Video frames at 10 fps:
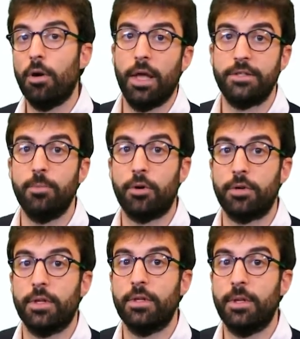or less
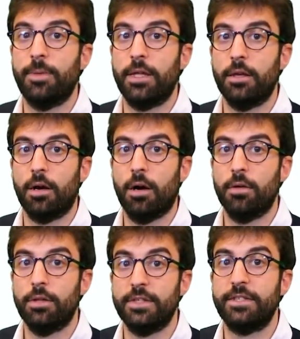important depending
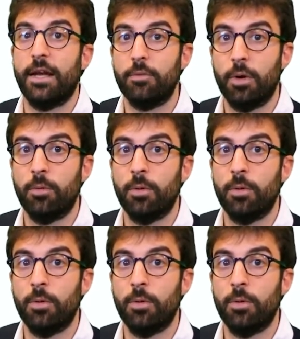on the site where